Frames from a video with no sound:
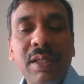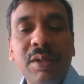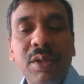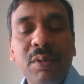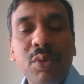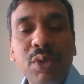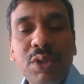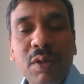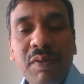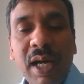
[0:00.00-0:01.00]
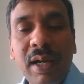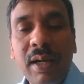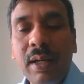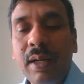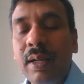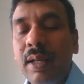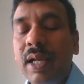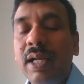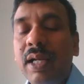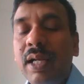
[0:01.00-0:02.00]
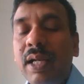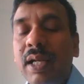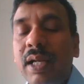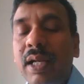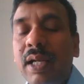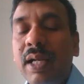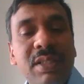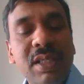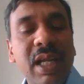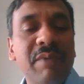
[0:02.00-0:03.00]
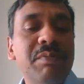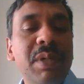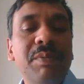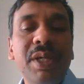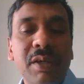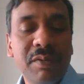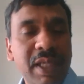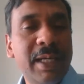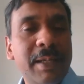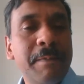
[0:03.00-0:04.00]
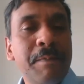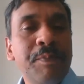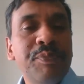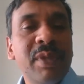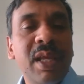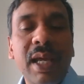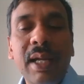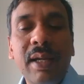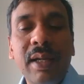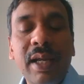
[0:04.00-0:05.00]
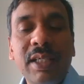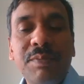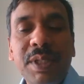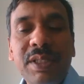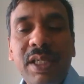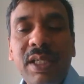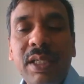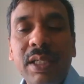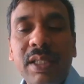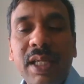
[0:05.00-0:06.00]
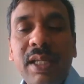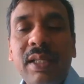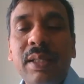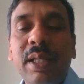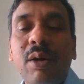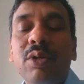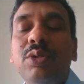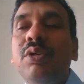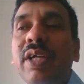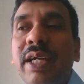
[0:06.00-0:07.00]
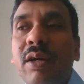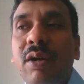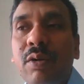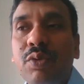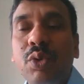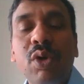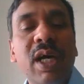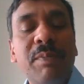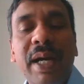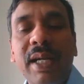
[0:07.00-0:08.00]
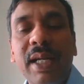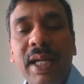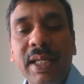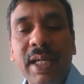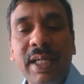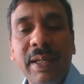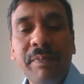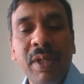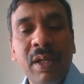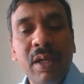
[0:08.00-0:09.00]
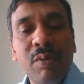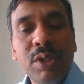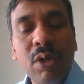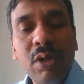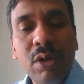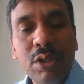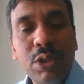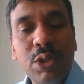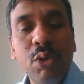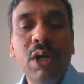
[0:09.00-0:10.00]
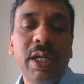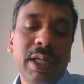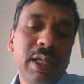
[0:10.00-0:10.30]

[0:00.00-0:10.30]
most of our health department people still have a memory of that. And especially then they also tried a lot of solar paneling at that time, which all got stolen.